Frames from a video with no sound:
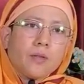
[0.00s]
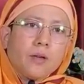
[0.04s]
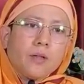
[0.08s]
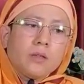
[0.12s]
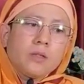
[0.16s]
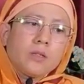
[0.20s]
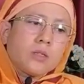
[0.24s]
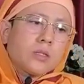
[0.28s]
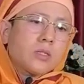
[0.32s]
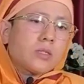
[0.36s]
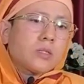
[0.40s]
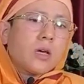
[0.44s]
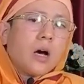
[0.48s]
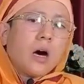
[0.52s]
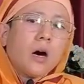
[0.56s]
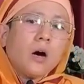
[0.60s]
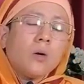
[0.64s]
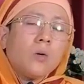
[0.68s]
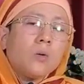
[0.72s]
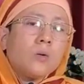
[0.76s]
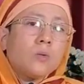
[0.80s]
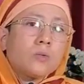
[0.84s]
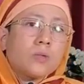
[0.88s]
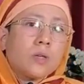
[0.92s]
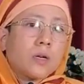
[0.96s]
This is
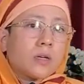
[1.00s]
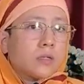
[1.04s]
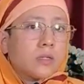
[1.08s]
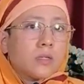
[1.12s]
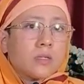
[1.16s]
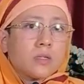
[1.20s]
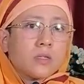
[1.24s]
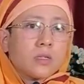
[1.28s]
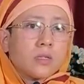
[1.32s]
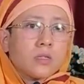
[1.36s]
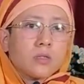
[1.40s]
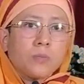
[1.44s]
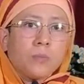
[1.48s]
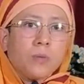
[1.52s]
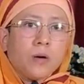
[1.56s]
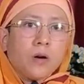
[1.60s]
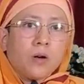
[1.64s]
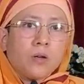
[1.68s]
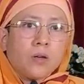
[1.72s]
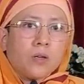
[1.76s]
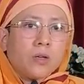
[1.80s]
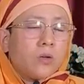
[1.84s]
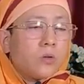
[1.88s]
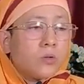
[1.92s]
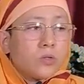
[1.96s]
how success is
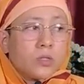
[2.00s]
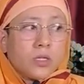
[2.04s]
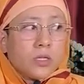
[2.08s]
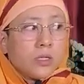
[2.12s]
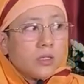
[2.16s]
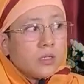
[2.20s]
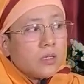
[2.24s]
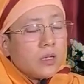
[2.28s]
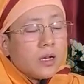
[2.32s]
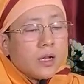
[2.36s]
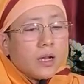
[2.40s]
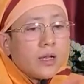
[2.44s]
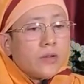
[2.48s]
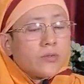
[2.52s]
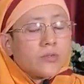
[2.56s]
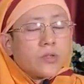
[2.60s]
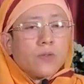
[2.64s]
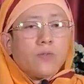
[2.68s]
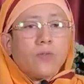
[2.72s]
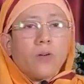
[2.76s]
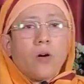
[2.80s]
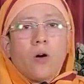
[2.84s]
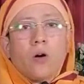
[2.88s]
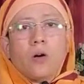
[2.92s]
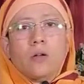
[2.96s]
born. You see the lives
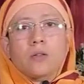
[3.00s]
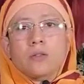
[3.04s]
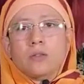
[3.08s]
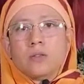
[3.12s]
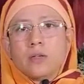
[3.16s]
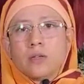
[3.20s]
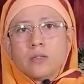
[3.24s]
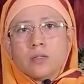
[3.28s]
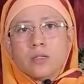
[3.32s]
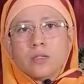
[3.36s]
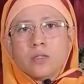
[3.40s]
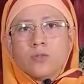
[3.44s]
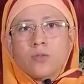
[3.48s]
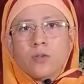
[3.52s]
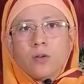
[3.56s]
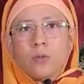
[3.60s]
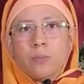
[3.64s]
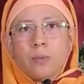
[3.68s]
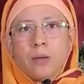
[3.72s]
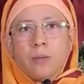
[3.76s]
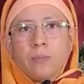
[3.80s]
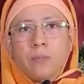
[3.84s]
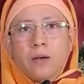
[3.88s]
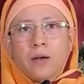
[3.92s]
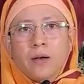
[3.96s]
of all successful
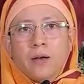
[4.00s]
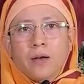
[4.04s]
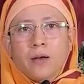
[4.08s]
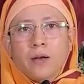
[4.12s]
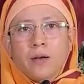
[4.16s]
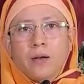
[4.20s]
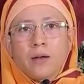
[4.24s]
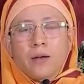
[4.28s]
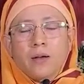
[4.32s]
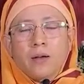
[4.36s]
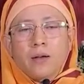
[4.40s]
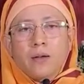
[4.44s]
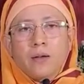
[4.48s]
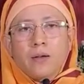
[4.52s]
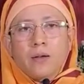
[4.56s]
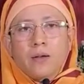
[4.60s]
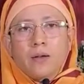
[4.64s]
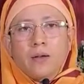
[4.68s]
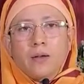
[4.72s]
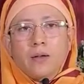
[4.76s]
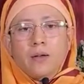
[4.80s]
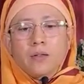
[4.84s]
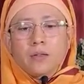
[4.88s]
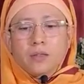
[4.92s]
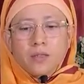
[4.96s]
people.
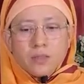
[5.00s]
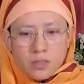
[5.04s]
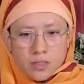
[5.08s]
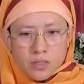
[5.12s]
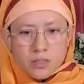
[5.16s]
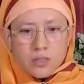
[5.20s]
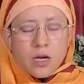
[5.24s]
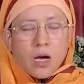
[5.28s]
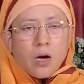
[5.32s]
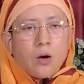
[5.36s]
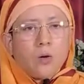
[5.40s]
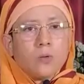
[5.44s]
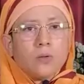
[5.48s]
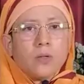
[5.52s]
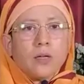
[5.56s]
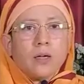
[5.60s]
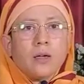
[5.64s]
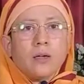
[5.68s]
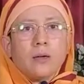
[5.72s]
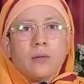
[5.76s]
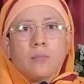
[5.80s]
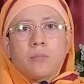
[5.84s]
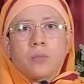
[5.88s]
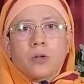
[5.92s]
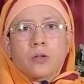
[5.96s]
This is how
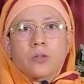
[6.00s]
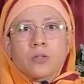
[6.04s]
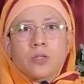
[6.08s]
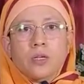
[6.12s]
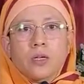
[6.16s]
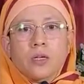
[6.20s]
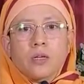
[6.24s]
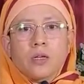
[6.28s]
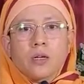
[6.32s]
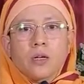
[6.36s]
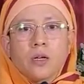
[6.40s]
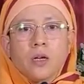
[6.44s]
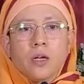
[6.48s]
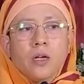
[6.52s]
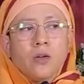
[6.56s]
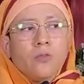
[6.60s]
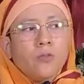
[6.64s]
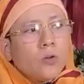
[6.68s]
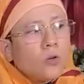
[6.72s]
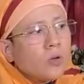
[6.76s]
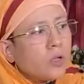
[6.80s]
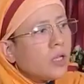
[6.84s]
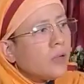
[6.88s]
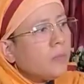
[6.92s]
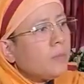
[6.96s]
they proceed. If
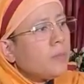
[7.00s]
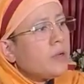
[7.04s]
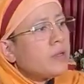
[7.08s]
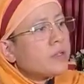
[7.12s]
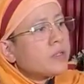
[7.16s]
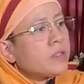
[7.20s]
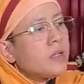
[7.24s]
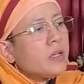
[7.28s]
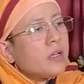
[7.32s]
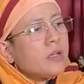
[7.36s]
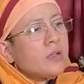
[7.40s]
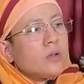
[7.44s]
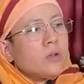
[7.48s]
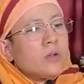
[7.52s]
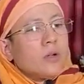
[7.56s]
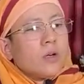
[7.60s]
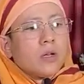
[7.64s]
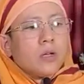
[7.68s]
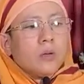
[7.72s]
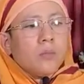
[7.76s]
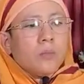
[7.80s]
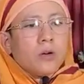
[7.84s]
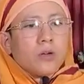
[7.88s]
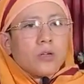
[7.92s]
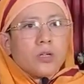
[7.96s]
you keep listening to your
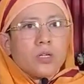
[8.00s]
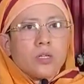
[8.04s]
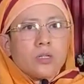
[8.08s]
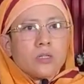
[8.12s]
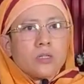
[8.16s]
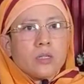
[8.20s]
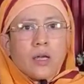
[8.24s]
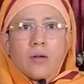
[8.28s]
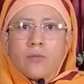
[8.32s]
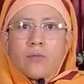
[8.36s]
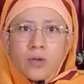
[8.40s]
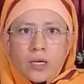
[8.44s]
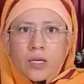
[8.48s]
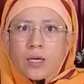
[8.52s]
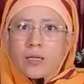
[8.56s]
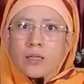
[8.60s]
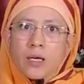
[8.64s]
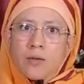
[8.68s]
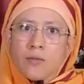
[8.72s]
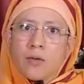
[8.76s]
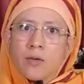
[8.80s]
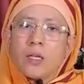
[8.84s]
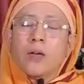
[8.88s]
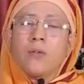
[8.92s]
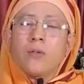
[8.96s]
emotions, every day
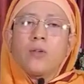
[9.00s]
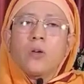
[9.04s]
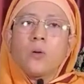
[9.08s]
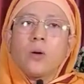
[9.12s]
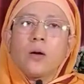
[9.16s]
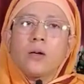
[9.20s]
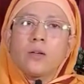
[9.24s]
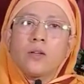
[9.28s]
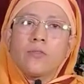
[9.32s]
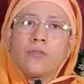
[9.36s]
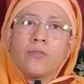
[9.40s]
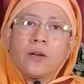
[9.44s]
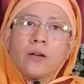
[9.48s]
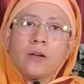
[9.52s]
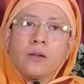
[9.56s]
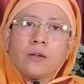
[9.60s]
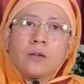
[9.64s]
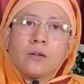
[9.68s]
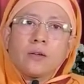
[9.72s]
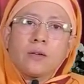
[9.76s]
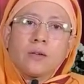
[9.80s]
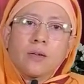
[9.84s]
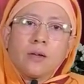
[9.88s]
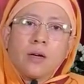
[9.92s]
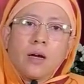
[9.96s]
they will give you a
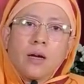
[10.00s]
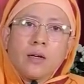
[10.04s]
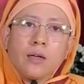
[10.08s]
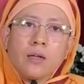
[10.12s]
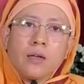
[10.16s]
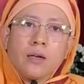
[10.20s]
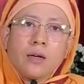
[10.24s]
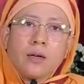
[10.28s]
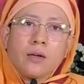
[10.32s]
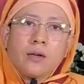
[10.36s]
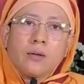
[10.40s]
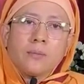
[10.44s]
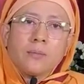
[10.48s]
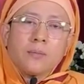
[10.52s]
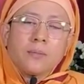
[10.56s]
different idea.